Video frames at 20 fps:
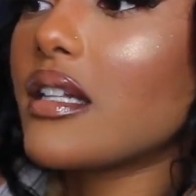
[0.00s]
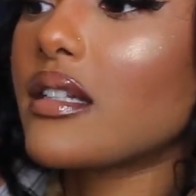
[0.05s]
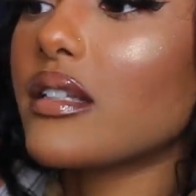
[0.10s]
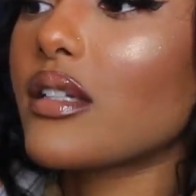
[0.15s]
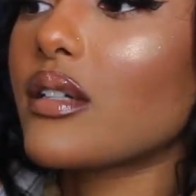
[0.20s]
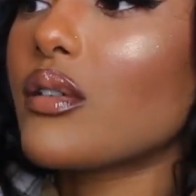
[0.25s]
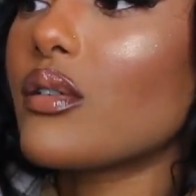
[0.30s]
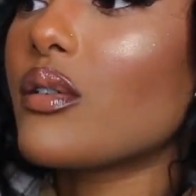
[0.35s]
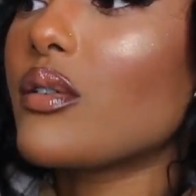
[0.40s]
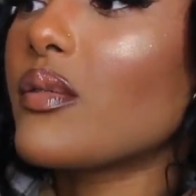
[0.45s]

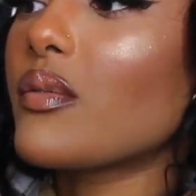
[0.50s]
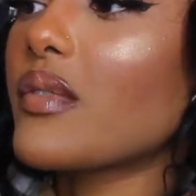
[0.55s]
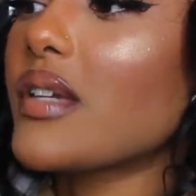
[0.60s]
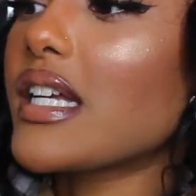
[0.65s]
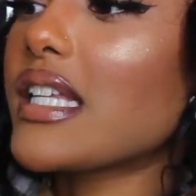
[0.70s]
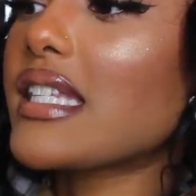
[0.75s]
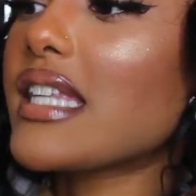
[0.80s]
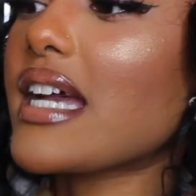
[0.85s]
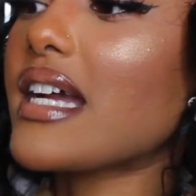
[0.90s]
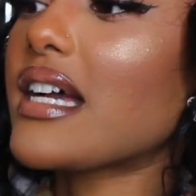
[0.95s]
little,
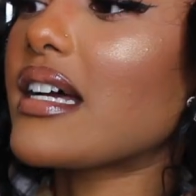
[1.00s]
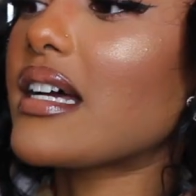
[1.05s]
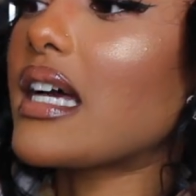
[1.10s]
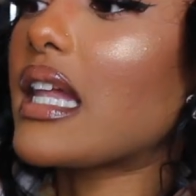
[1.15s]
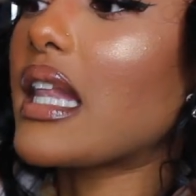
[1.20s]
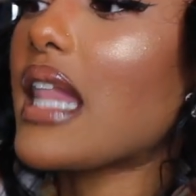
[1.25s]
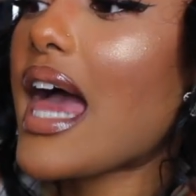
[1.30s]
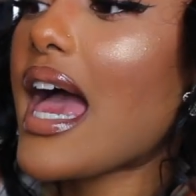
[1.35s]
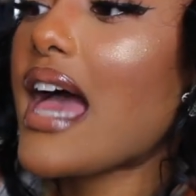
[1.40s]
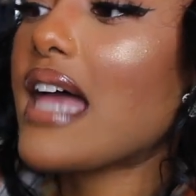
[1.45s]
it's like a
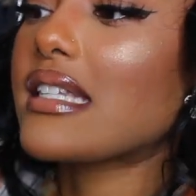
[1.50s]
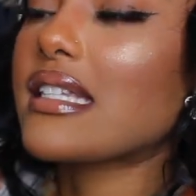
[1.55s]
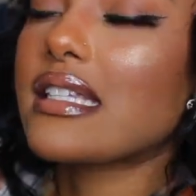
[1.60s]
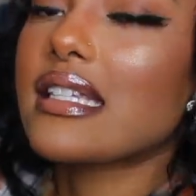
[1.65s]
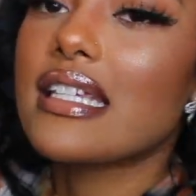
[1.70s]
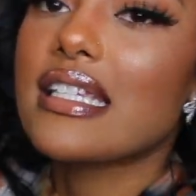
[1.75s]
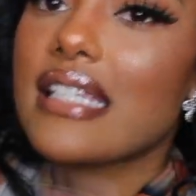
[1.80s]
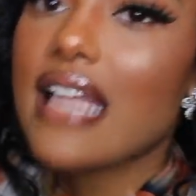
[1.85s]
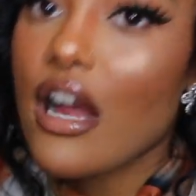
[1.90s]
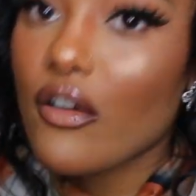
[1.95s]

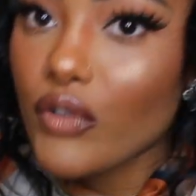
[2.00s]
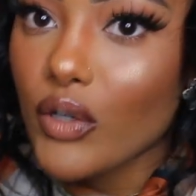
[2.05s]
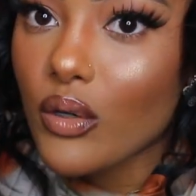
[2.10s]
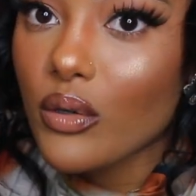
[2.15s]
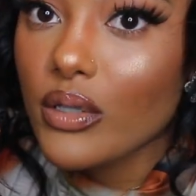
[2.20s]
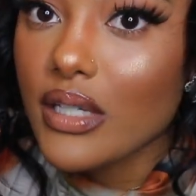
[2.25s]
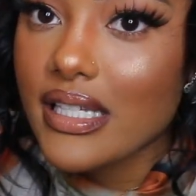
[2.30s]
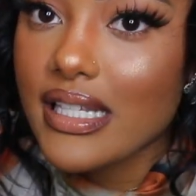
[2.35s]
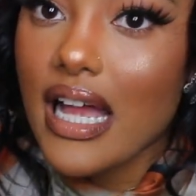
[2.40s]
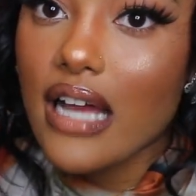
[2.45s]
glass, it's not
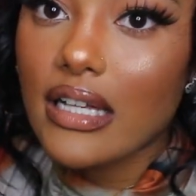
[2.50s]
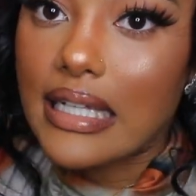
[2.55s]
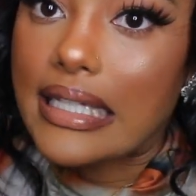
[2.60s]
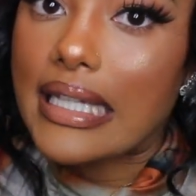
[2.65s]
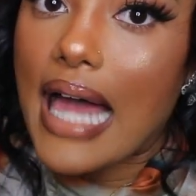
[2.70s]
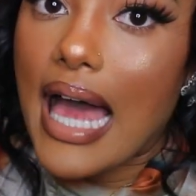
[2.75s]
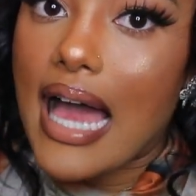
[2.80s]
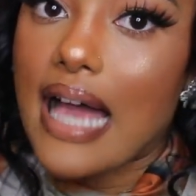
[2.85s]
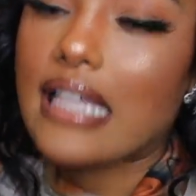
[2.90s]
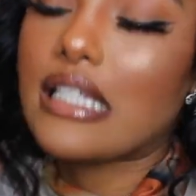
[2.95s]
real, it's not
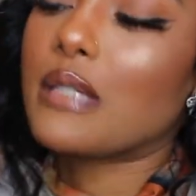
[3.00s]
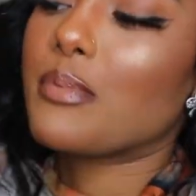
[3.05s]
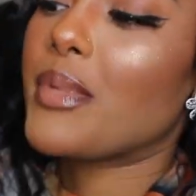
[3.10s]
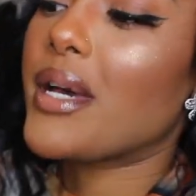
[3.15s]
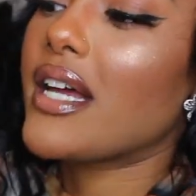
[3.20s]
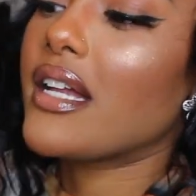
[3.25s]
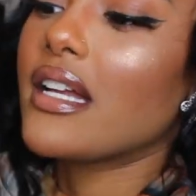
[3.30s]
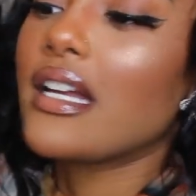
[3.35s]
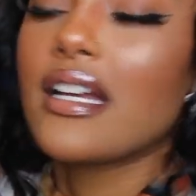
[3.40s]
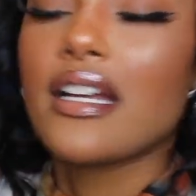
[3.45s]
glass,
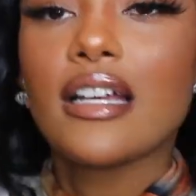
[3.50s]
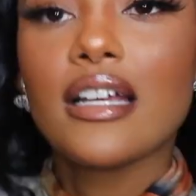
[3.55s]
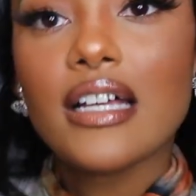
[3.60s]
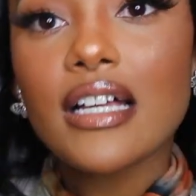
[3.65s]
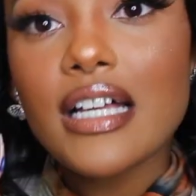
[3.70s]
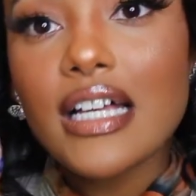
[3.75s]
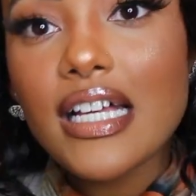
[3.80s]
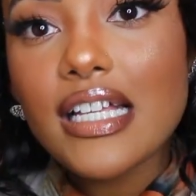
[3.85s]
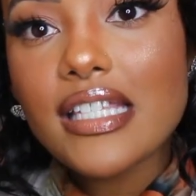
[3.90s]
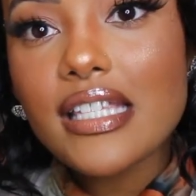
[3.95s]
but
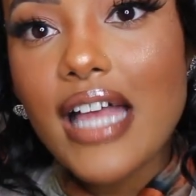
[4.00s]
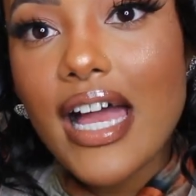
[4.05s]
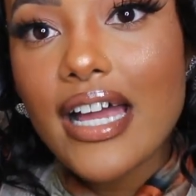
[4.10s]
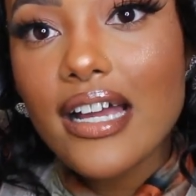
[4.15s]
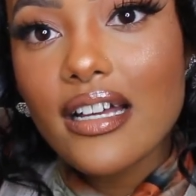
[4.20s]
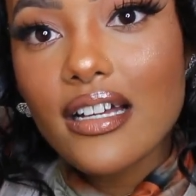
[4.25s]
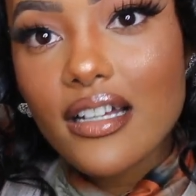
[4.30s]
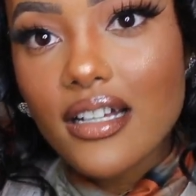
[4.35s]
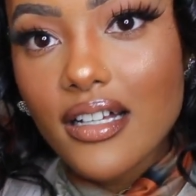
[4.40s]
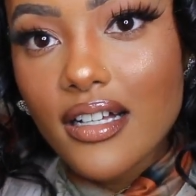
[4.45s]
it's like,
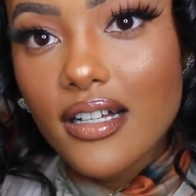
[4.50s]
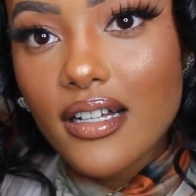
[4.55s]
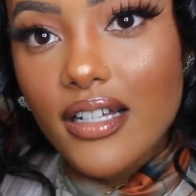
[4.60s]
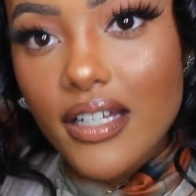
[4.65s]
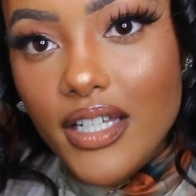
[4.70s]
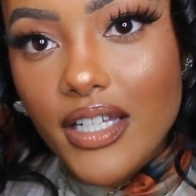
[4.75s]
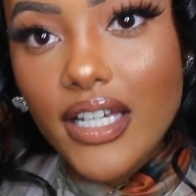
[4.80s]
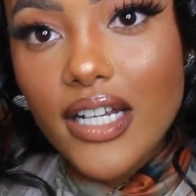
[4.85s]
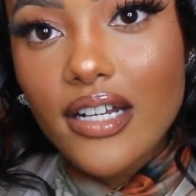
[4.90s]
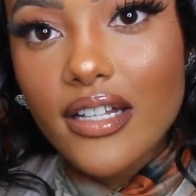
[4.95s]

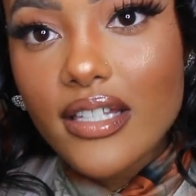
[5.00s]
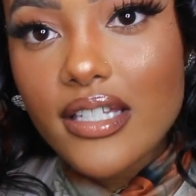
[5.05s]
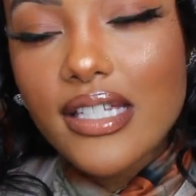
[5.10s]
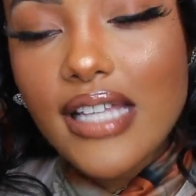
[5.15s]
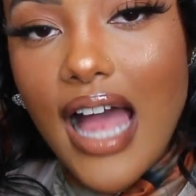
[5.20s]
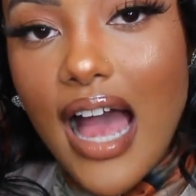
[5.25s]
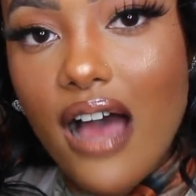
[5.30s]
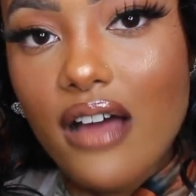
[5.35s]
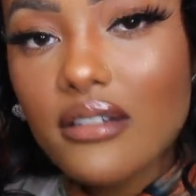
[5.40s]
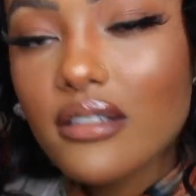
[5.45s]
you hear the
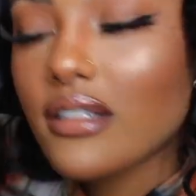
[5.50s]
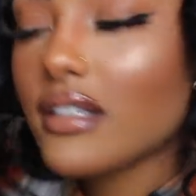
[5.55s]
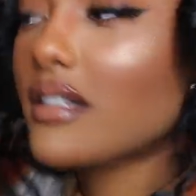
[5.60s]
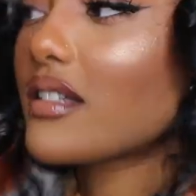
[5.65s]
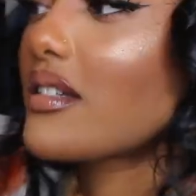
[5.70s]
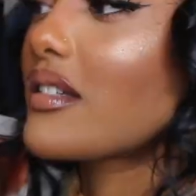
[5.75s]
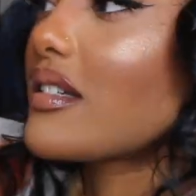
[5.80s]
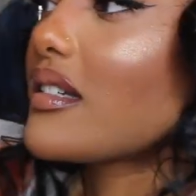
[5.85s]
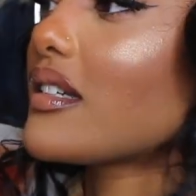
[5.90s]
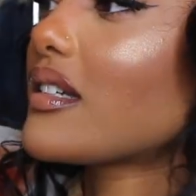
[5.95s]
sound?
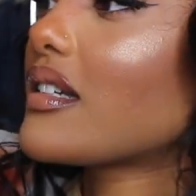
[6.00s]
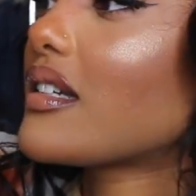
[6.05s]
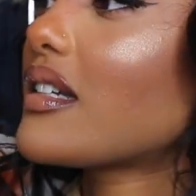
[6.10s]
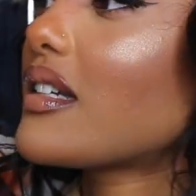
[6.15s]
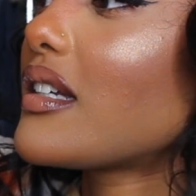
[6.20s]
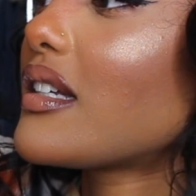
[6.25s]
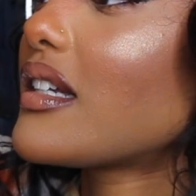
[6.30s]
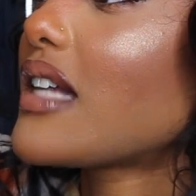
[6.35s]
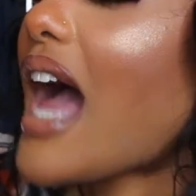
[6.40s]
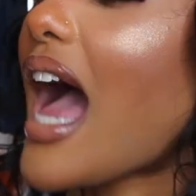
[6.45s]

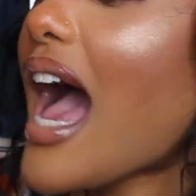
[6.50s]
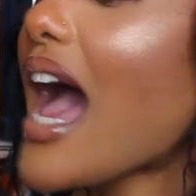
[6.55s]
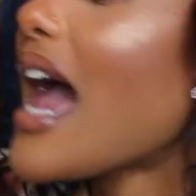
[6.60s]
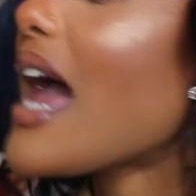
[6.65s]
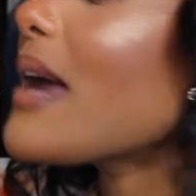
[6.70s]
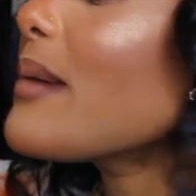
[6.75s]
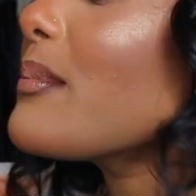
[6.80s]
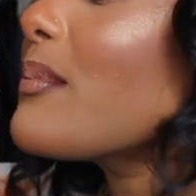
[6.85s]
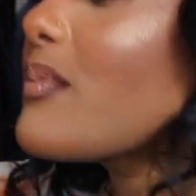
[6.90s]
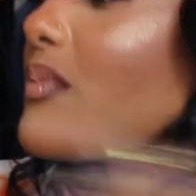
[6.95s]

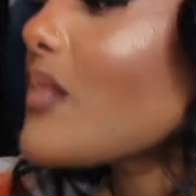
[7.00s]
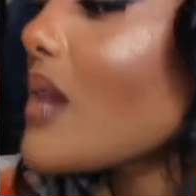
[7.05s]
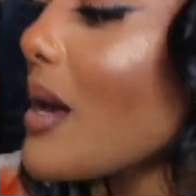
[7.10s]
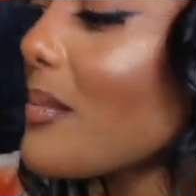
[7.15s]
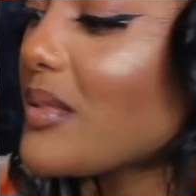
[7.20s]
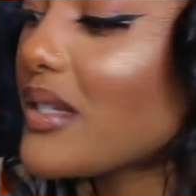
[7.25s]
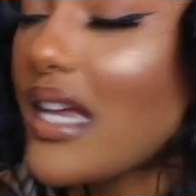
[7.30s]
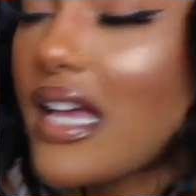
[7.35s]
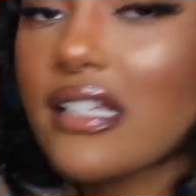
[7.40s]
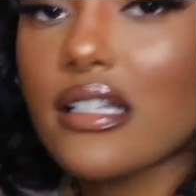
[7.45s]
I'm
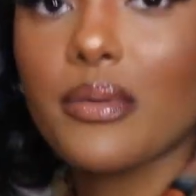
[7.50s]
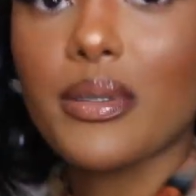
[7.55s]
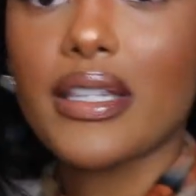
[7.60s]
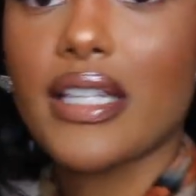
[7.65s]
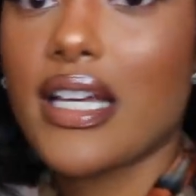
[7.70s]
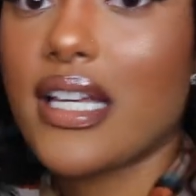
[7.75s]
obsessed with